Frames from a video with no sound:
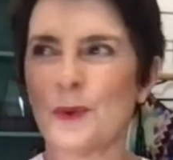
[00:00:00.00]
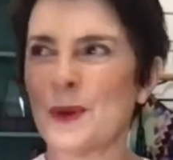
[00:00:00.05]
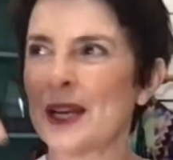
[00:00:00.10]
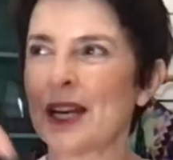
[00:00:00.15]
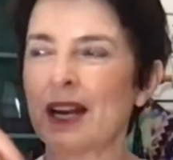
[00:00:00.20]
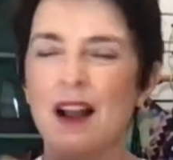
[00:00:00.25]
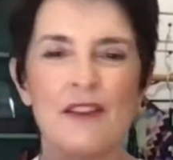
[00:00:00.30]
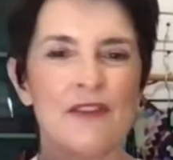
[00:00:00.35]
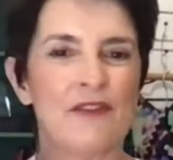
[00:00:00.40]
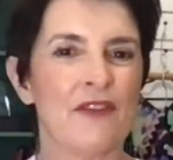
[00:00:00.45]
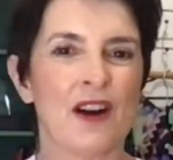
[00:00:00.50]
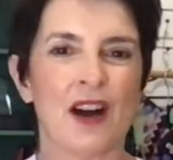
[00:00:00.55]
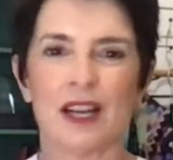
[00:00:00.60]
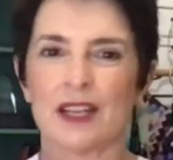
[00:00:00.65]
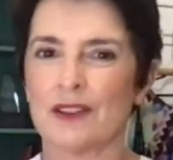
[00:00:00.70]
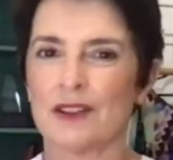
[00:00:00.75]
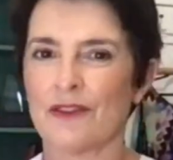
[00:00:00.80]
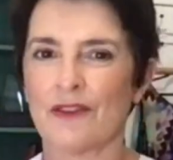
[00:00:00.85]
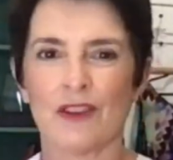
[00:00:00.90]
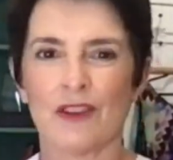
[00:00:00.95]
Where did I
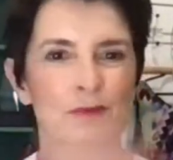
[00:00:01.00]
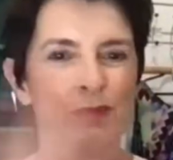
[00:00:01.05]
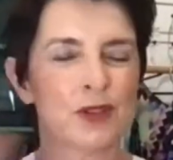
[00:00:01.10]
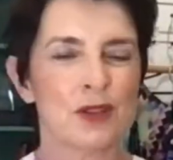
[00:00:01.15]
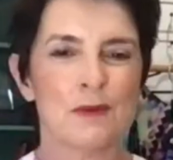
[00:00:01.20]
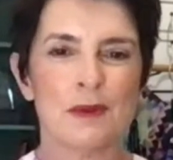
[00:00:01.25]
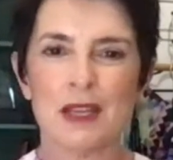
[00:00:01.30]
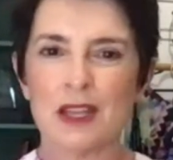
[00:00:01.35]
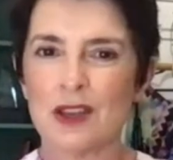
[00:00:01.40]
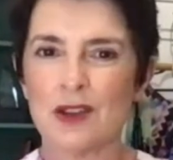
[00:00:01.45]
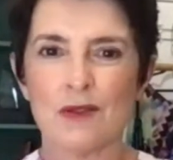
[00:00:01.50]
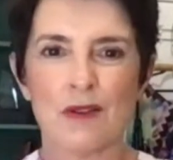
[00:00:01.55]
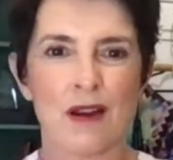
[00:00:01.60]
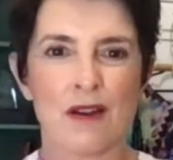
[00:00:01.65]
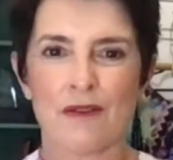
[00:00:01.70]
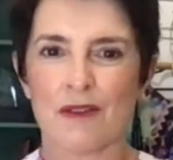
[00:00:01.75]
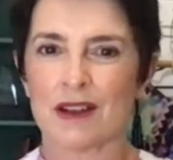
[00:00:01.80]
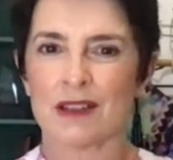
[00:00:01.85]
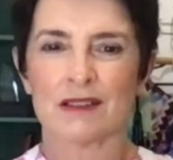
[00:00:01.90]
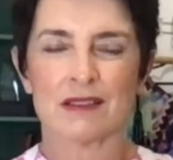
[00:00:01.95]
find it from? Too many
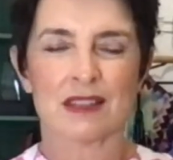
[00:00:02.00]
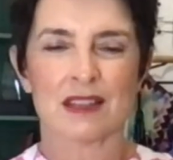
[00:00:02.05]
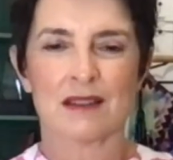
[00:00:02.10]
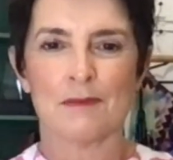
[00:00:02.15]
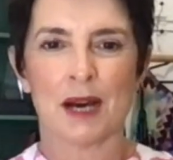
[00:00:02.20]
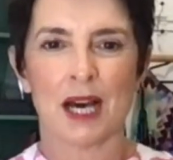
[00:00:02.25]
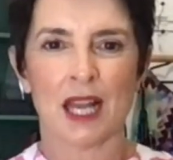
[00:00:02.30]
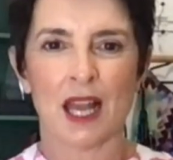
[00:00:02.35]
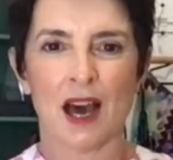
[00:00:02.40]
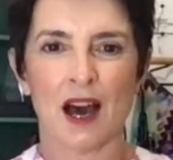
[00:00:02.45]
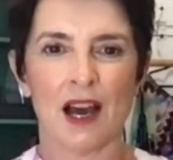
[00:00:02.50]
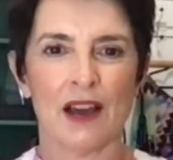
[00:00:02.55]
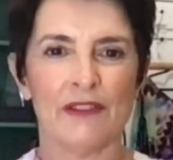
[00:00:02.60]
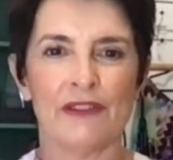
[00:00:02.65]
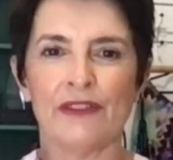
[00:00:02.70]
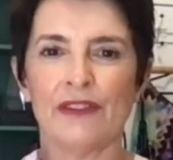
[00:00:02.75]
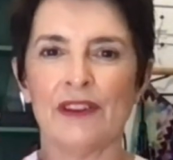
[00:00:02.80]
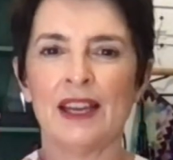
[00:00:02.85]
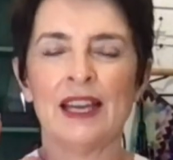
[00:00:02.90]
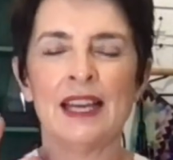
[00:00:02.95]
URLs in my
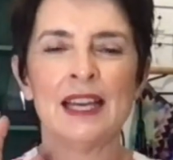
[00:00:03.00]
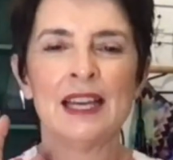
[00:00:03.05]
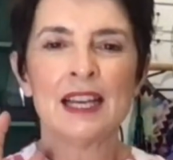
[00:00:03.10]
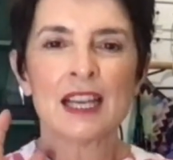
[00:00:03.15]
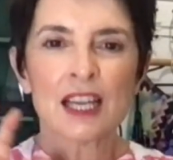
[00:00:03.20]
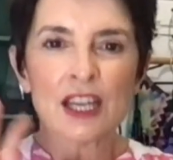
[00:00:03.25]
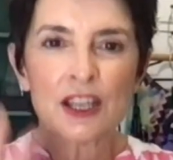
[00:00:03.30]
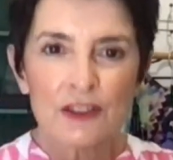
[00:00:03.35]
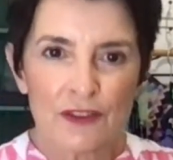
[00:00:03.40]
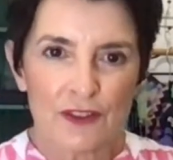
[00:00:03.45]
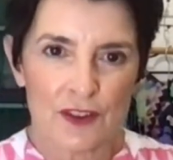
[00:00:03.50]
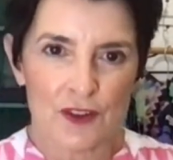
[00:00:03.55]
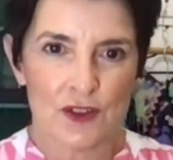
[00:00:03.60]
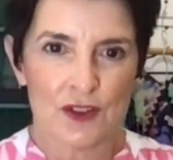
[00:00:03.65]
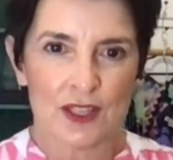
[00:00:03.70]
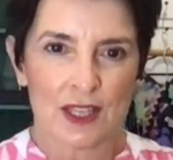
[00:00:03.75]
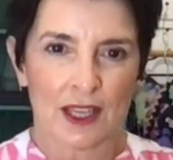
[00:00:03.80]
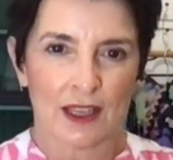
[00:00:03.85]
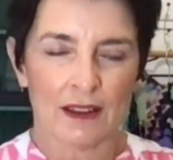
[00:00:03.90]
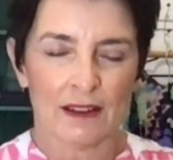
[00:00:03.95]
life.
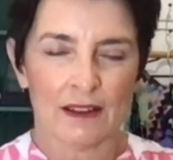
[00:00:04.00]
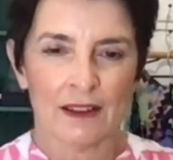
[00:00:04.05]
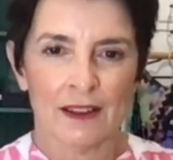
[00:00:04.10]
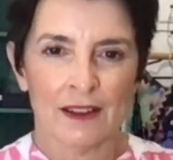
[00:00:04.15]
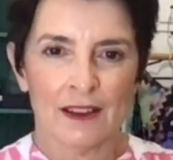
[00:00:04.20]
Confusing.